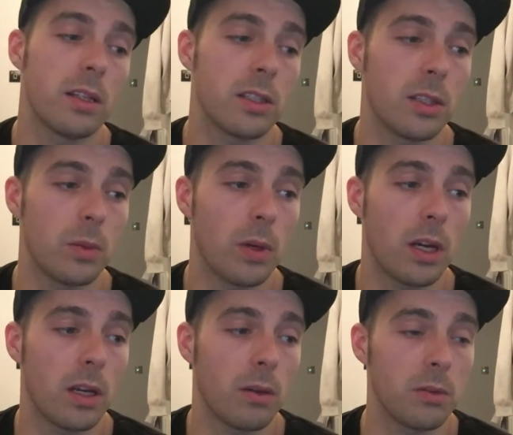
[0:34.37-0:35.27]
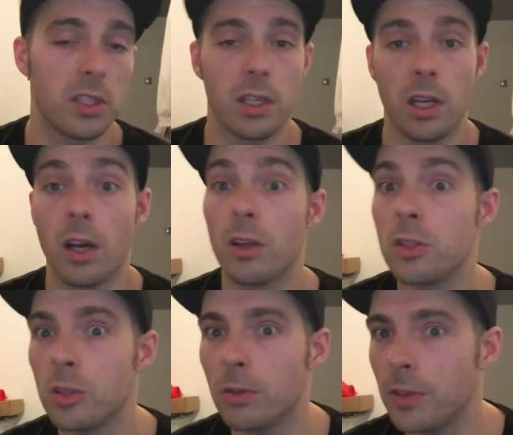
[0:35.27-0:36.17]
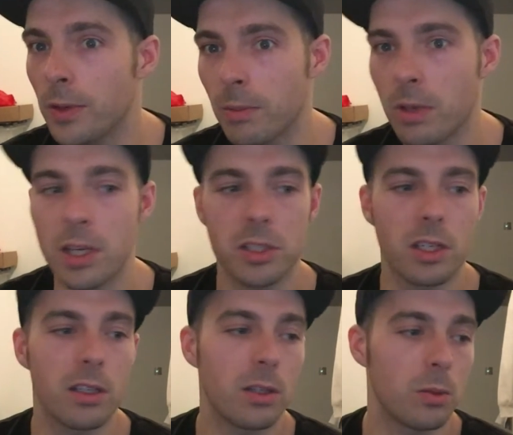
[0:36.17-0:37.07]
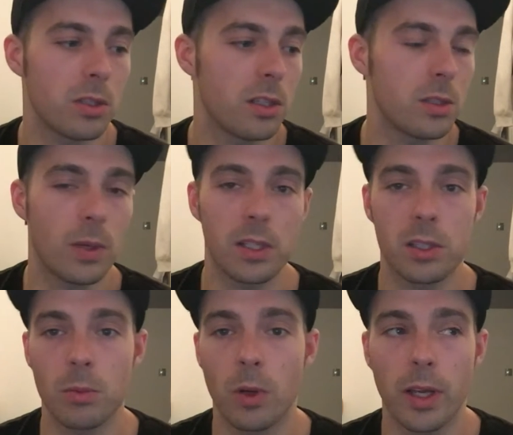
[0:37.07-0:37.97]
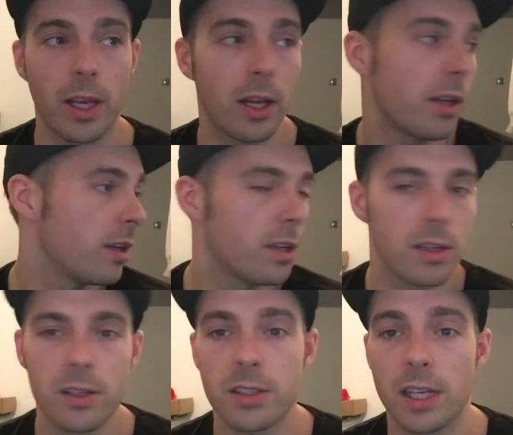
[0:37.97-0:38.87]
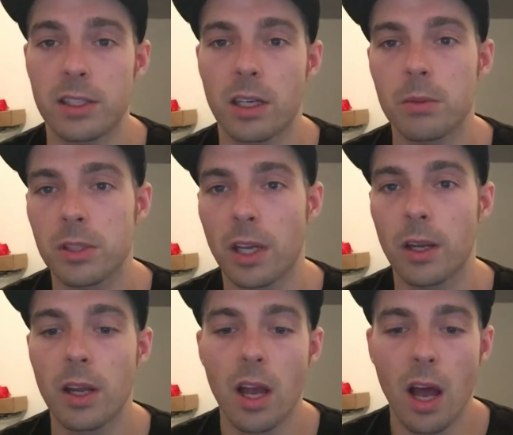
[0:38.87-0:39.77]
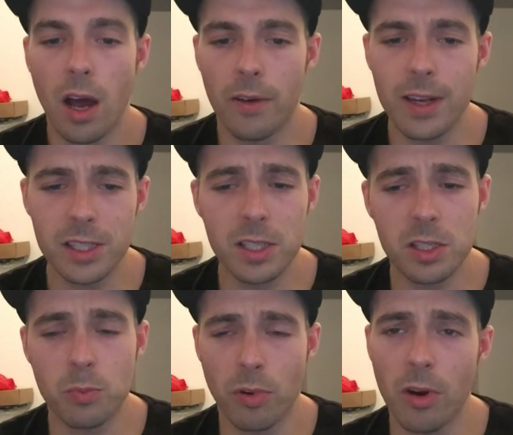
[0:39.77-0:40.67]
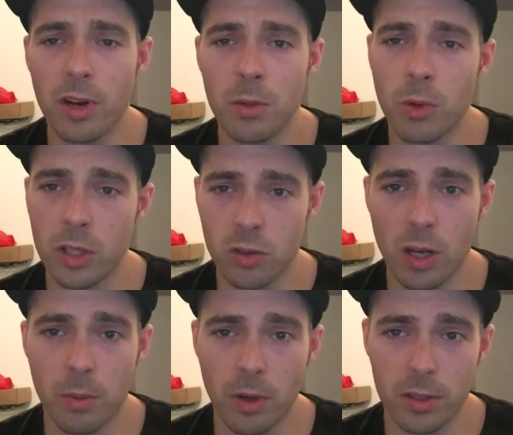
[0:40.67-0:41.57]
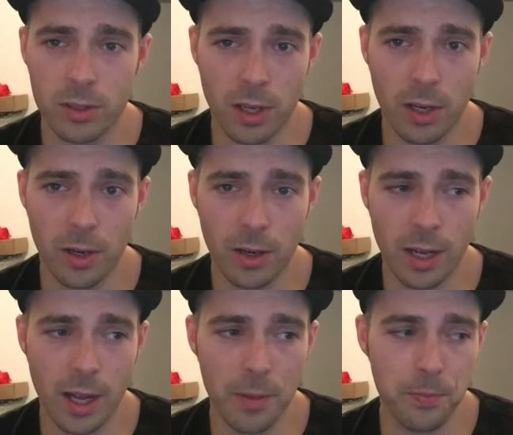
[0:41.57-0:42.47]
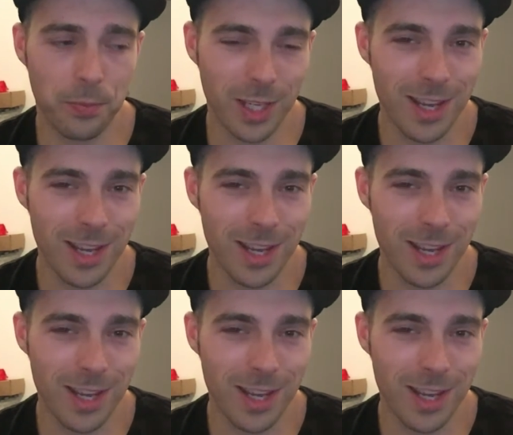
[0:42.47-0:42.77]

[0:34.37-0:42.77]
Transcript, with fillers: to uh, obviously enhance your viewing pleasure and also to add to my uh, setup. So I've actually just broken my tripod. So um,